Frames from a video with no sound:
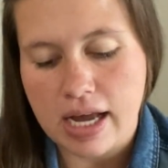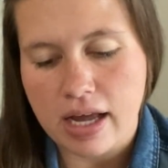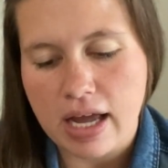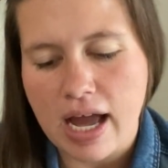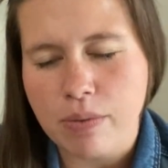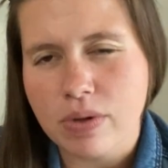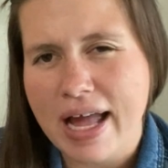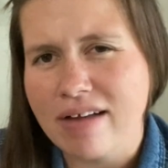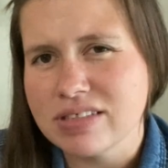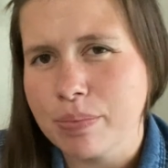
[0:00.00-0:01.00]
I will
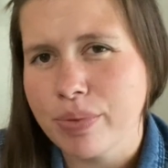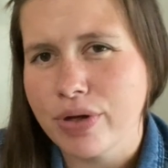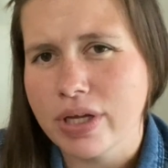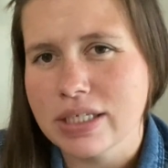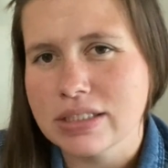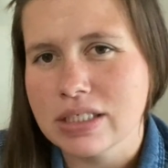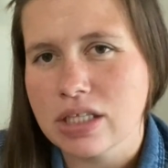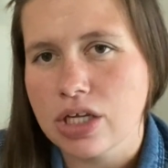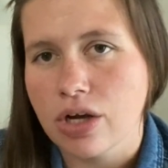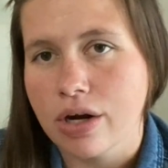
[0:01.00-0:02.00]
have to put
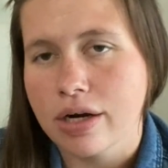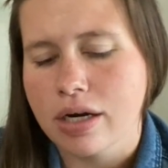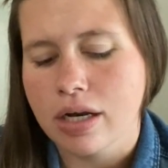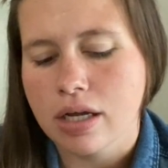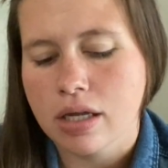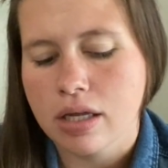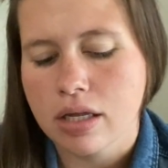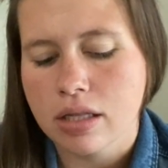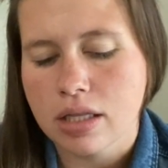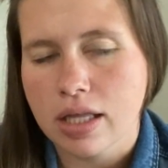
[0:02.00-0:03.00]
the yarn,
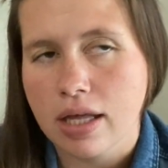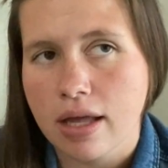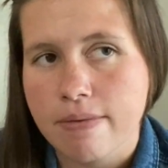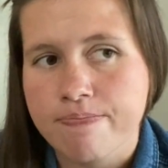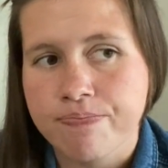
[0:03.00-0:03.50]
the